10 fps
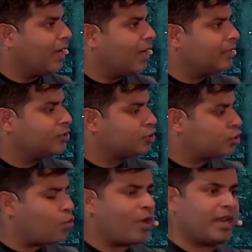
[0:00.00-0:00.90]
show
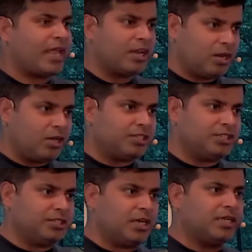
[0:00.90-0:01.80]
one analogy,
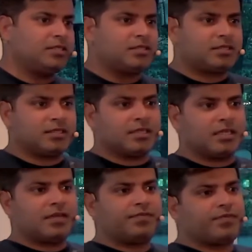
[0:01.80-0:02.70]
right?
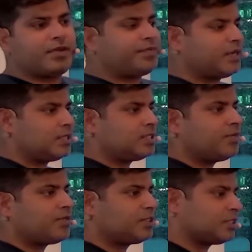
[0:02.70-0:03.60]
If it is
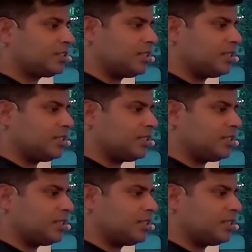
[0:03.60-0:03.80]
infrastructure as